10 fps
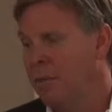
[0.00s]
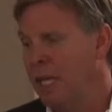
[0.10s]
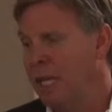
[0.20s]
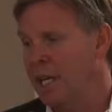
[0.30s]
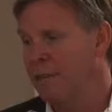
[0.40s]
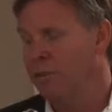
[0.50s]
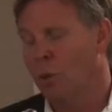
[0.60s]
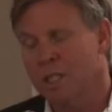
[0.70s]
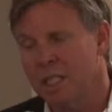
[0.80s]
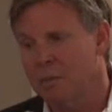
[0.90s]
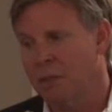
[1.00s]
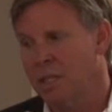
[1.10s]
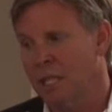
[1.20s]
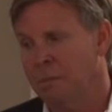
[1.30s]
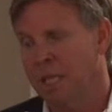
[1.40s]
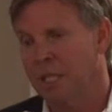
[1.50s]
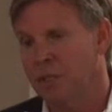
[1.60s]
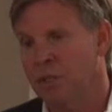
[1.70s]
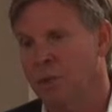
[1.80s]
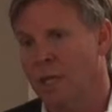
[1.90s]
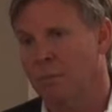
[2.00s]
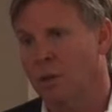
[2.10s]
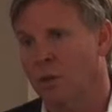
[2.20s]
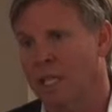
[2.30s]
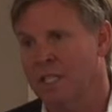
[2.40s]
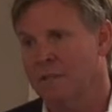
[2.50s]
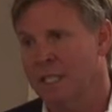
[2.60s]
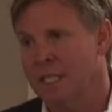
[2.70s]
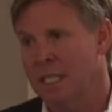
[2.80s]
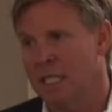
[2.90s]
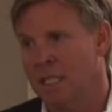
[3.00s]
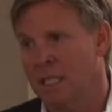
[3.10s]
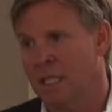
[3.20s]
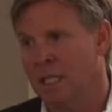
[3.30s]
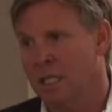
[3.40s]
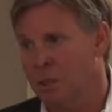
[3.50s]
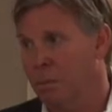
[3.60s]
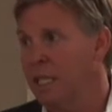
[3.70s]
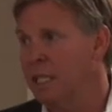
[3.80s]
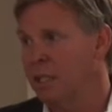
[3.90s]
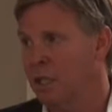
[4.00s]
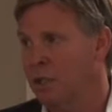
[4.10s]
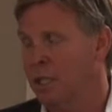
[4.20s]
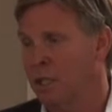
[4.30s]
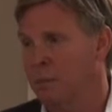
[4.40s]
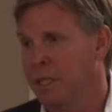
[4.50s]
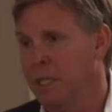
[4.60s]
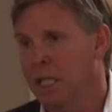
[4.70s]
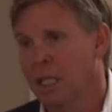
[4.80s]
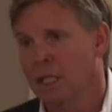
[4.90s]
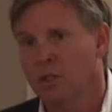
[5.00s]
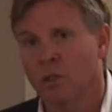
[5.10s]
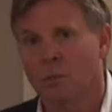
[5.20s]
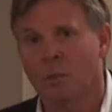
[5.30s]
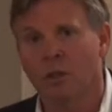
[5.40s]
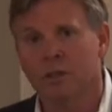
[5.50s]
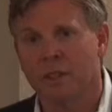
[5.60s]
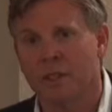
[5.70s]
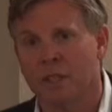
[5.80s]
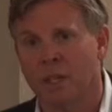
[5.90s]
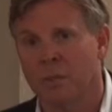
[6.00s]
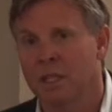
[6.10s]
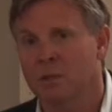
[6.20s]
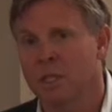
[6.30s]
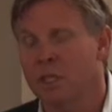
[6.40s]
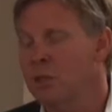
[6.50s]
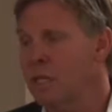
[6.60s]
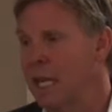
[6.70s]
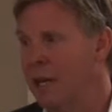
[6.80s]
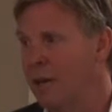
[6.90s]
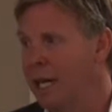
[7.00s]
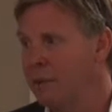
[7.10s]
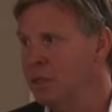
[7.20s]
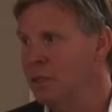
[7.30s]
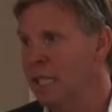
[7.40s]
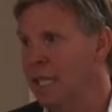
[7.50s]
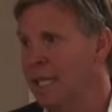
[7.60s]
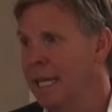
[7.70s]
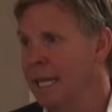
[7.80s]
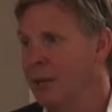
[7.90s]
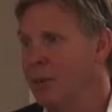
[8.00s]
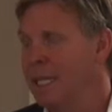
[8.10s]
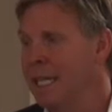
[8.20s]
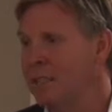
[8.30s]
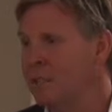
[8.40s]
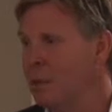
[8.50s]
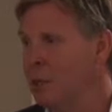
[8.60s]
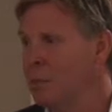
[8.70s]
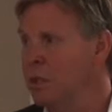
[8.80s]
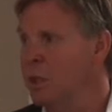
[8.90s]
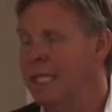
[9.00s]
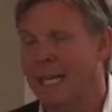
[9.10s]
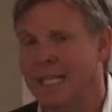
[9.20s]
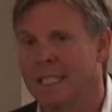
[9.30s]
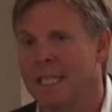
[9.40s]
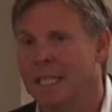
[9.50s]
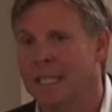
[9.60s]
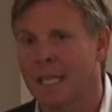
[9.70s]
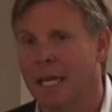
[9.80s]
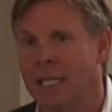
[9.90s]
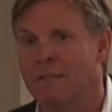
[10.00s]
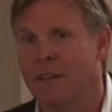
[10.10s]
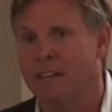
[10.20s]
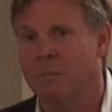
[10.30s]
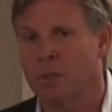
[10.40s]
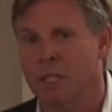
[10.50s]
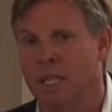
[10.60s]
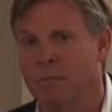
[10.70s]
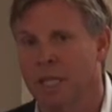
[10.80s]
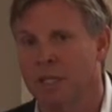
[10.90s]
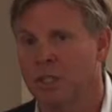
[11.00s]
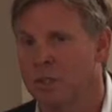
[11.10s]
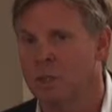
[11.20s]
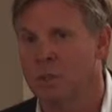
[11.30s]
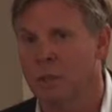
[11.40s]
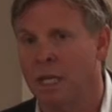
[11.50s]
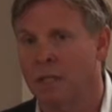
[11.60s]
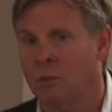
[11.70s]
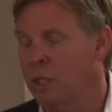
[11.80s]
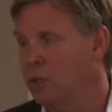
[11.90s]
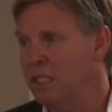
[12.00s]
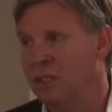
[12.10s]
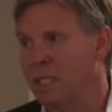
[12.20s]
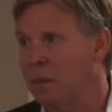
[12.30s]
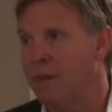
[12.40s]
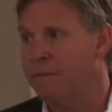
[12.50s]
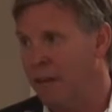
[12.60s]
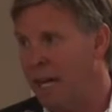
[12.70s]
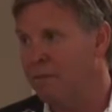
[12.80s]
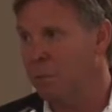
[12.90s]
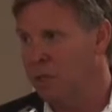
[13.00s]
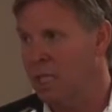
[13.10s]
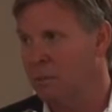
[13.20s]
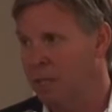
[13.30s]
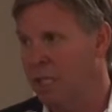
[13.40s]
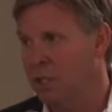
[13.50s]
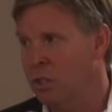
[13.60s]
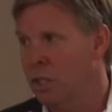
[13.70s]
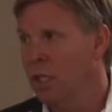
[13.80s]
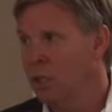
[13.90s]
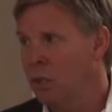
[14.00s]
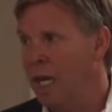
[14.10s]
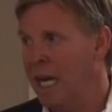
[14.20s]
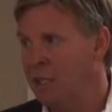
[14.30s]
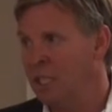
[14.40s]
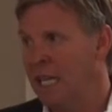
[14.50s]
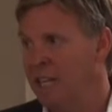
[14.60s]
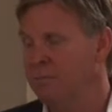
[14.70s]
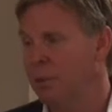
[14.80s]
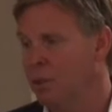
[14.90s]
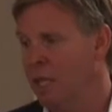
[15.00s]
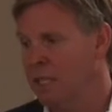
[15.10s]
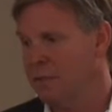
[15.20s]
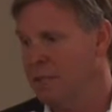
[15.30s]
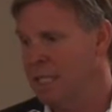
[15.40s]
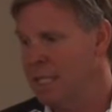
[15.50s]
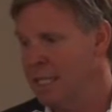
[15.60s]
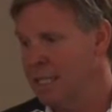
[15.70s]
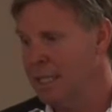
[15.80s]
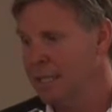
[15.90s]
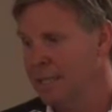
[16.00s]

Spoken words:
They had 14% of patients who had progressive disease despite their therapy. So most of the therapy that we use now, I would say we get somewhere between 90 and 95% of patients respond. We only see about 5% of patients who actually have progressive disease.